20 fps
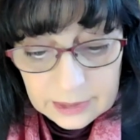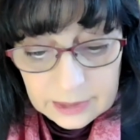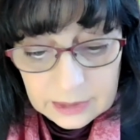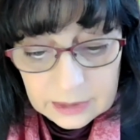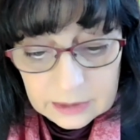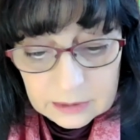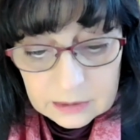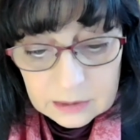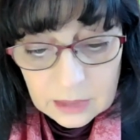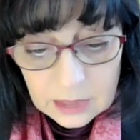
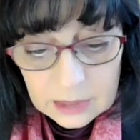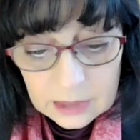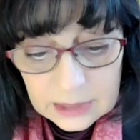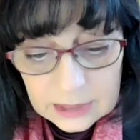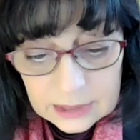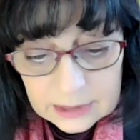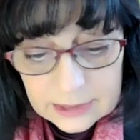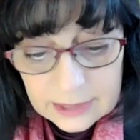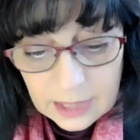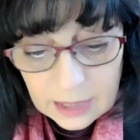Turning
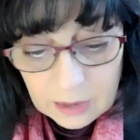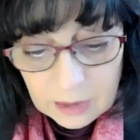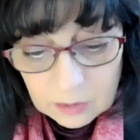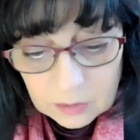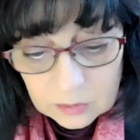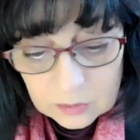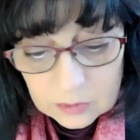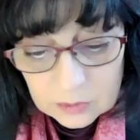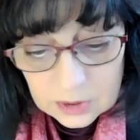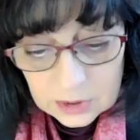now
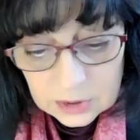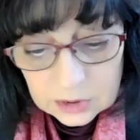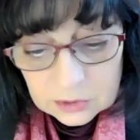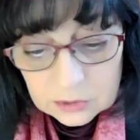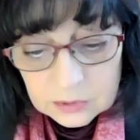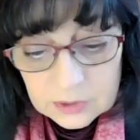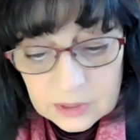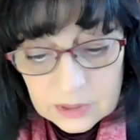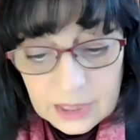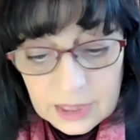to
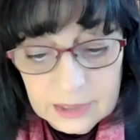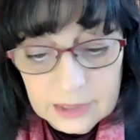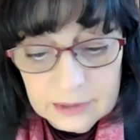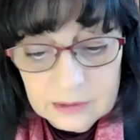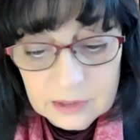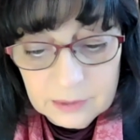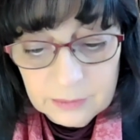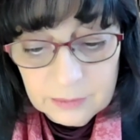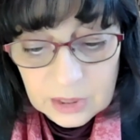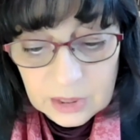the
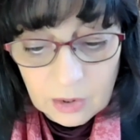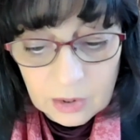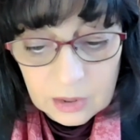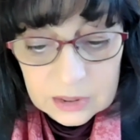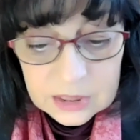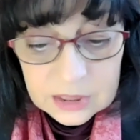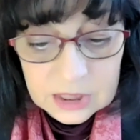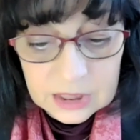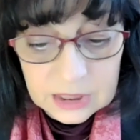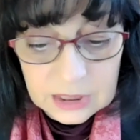
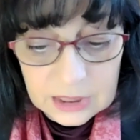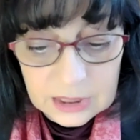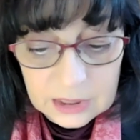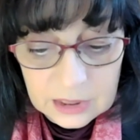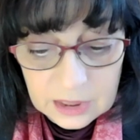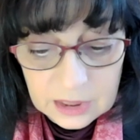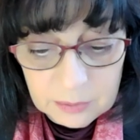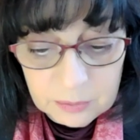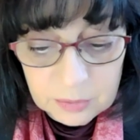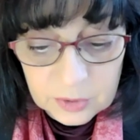terminology in
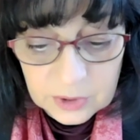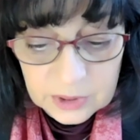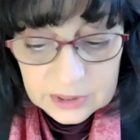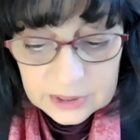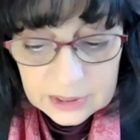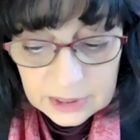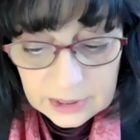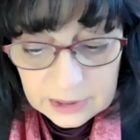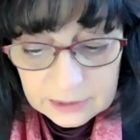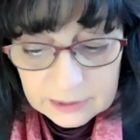Hebrew and
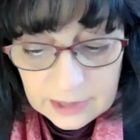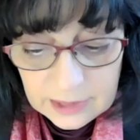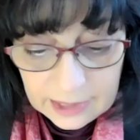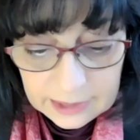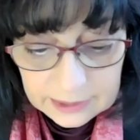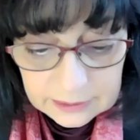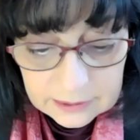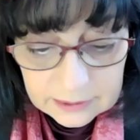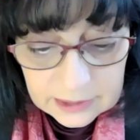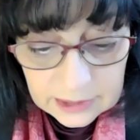
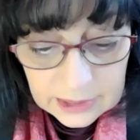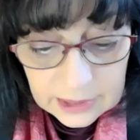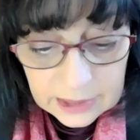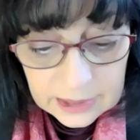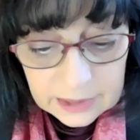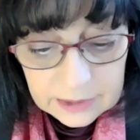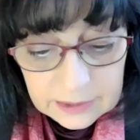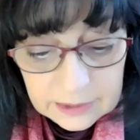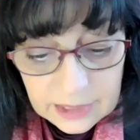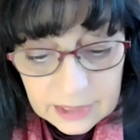Hittite,
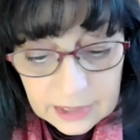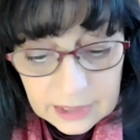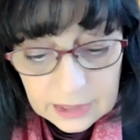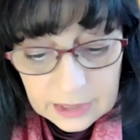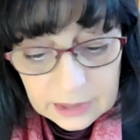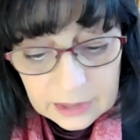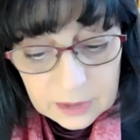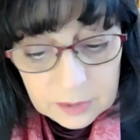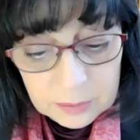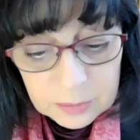the
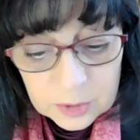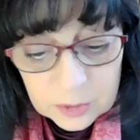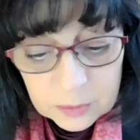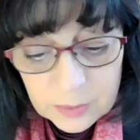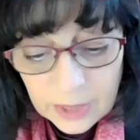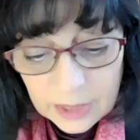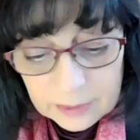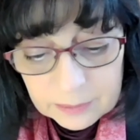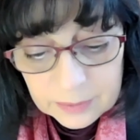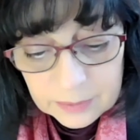Hebrew
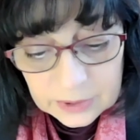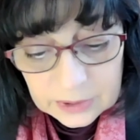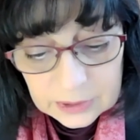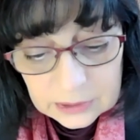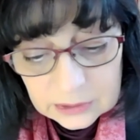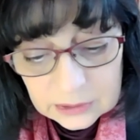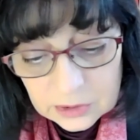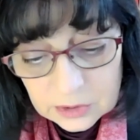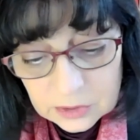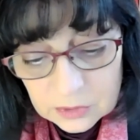Bible
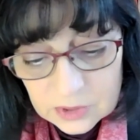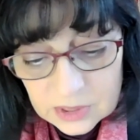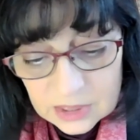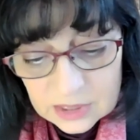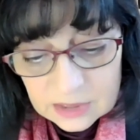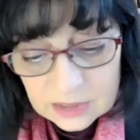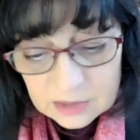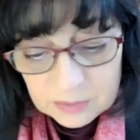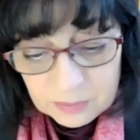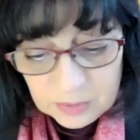uses
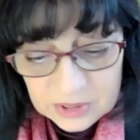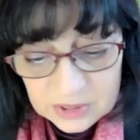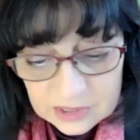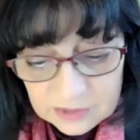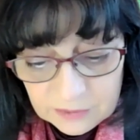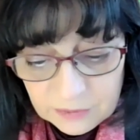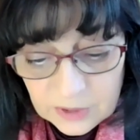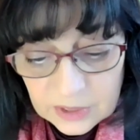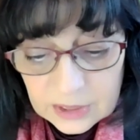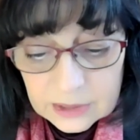
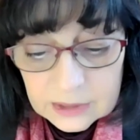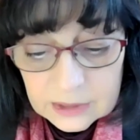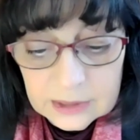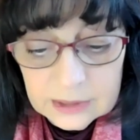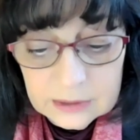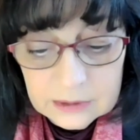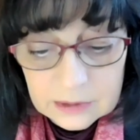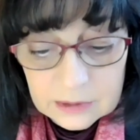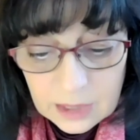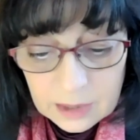specific
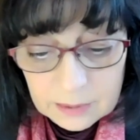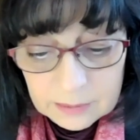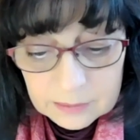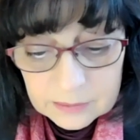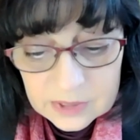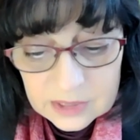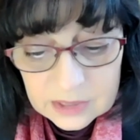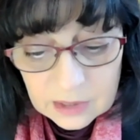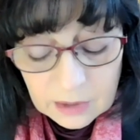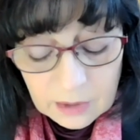terms
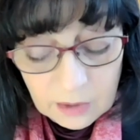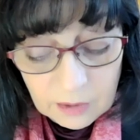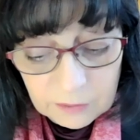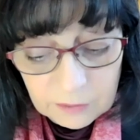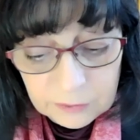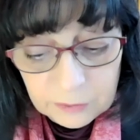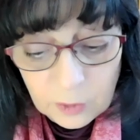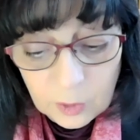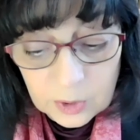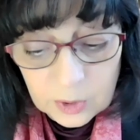
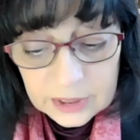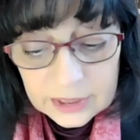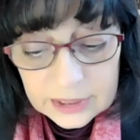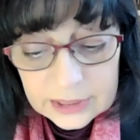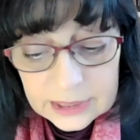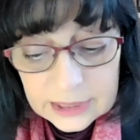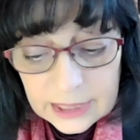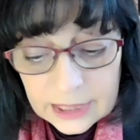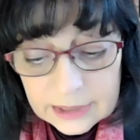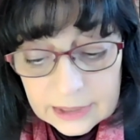for
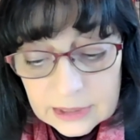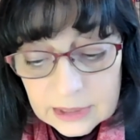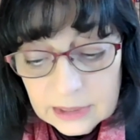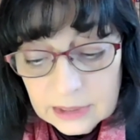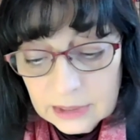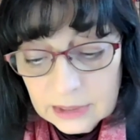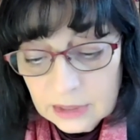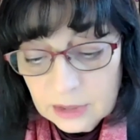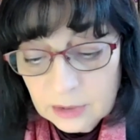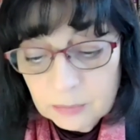indicating
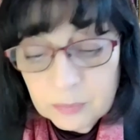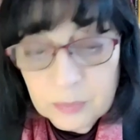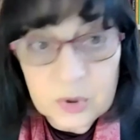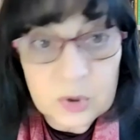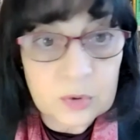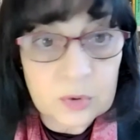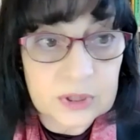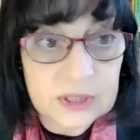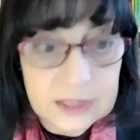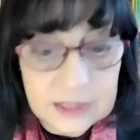
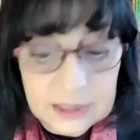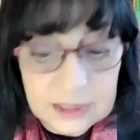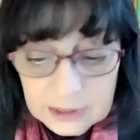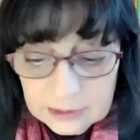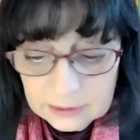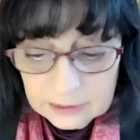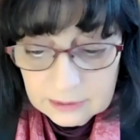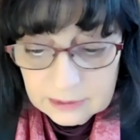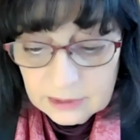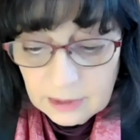impurity,
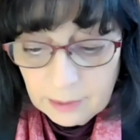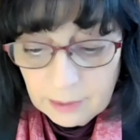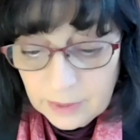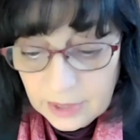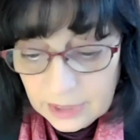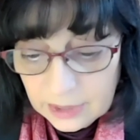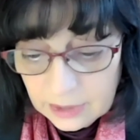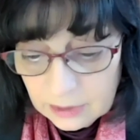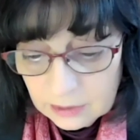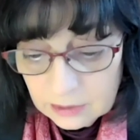
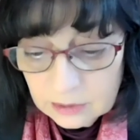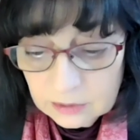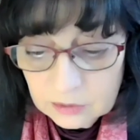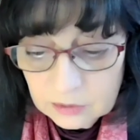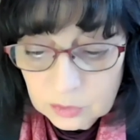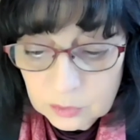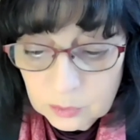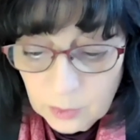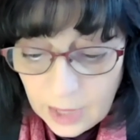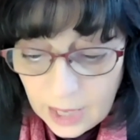tameh,
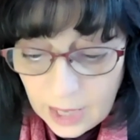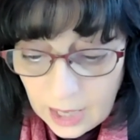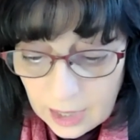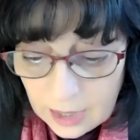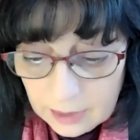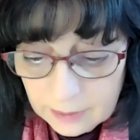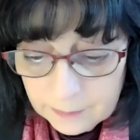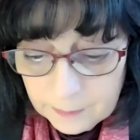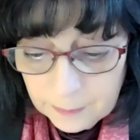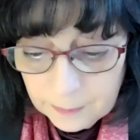tum'ah,
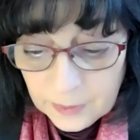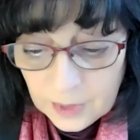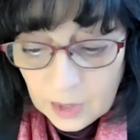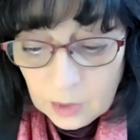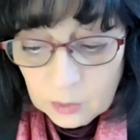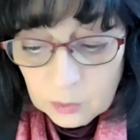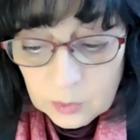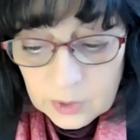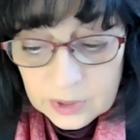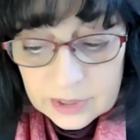
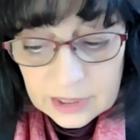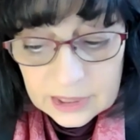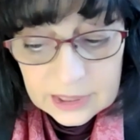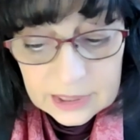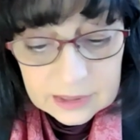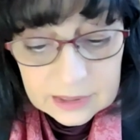with its